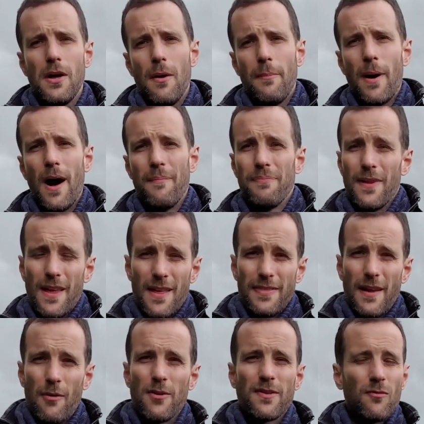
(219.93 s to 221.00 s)
But
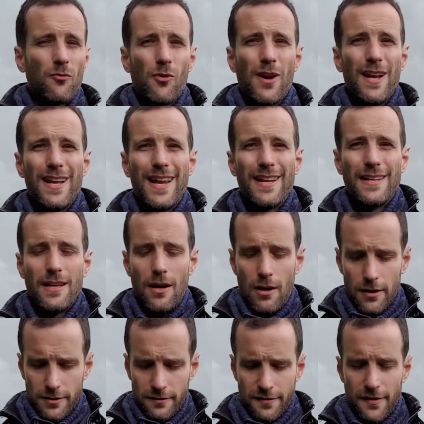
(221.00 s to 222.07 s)
there isn't really any
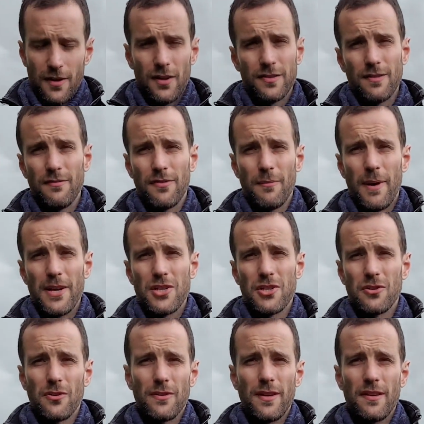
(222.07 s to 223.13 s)
hard and fast
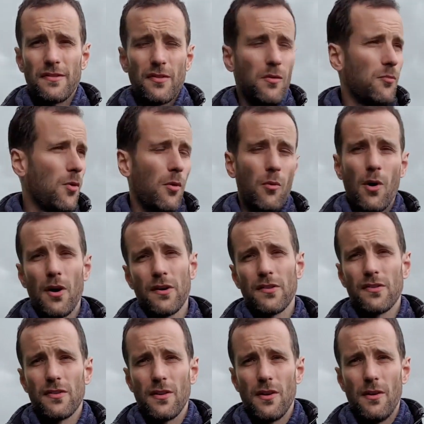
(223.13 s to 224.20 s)
information on this, on what
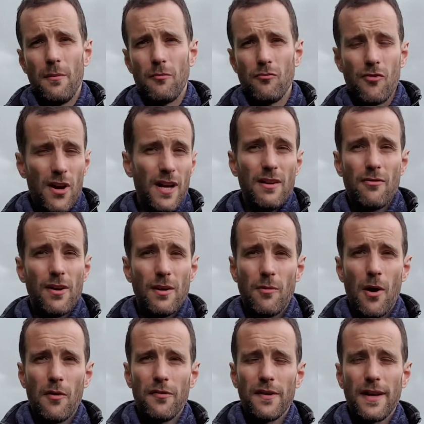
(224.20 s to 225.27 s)
works really
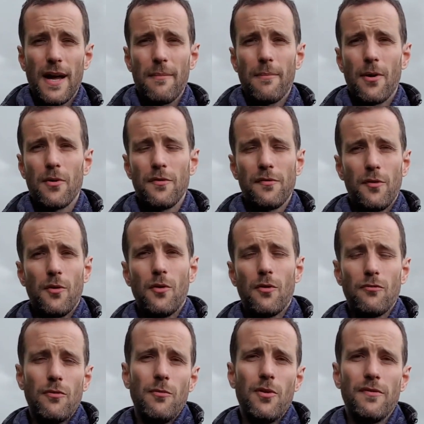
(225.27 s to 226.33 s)
well for Kambo for
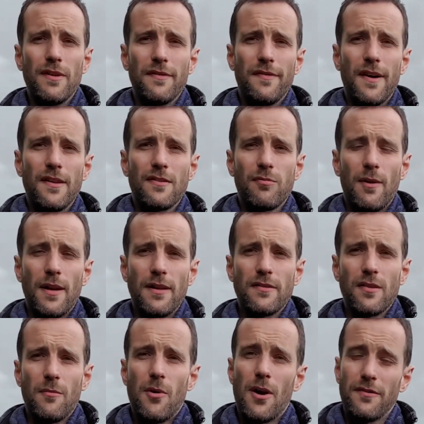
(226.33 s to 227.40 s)
removing face swelling. So
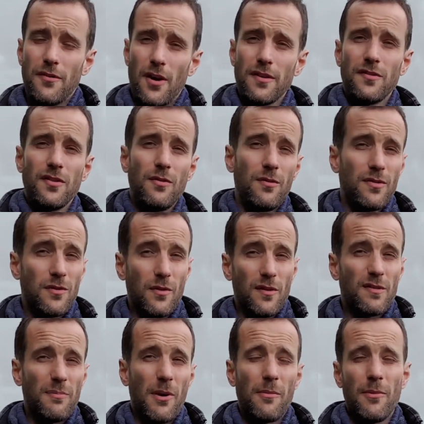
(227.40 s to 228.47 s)
my advice to you is to
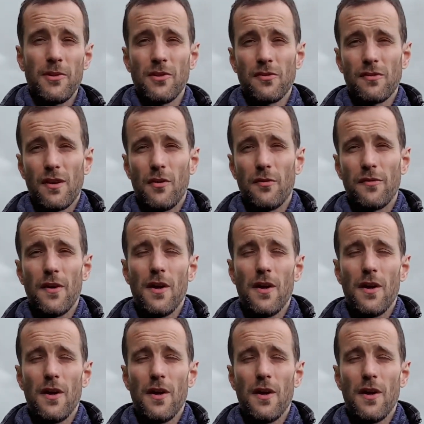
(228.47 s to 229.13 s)
experiment yourself,